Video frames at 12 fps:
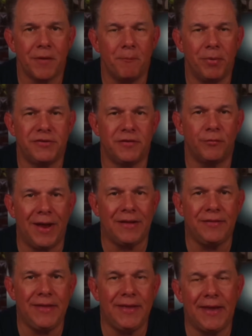But
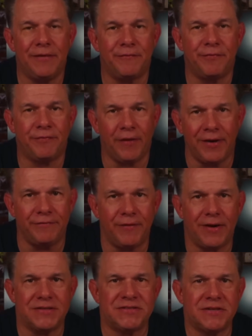directly in front of
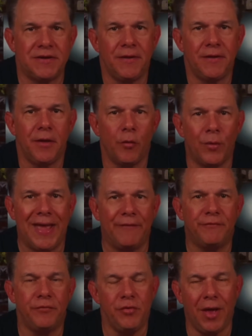us, we
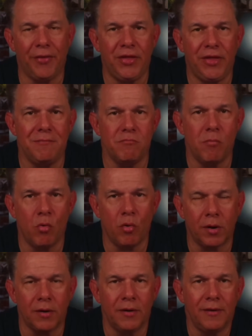have nothing
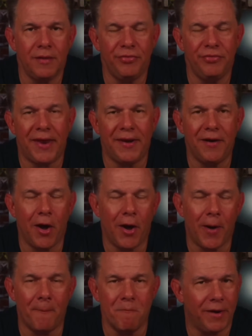more than
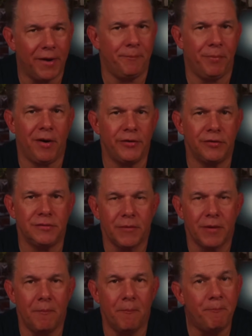a mud puddle.
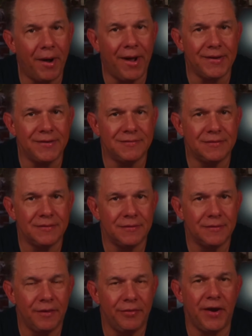But
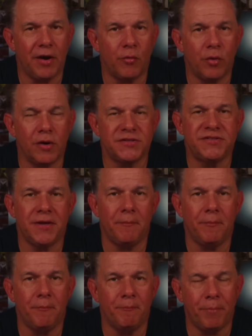there were
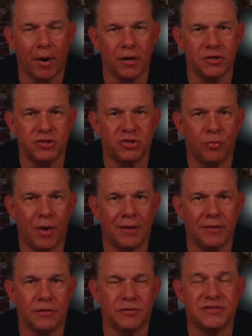some barn
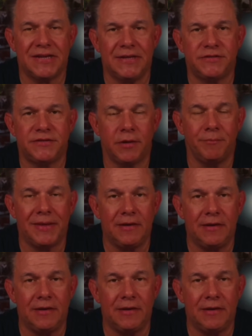swallows and some